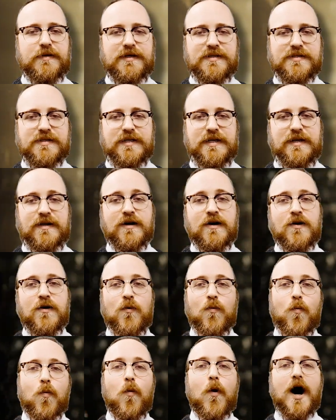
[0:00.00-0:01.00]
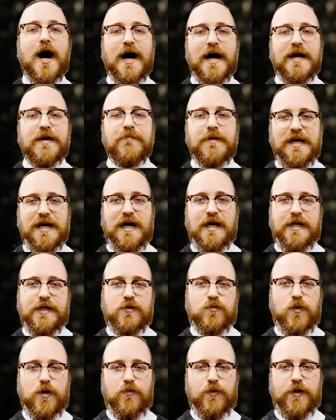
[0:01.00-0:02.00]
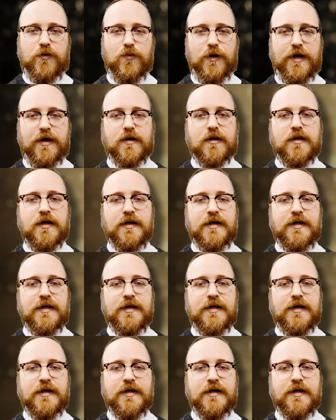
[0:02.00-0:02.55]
is the why behind what we wear.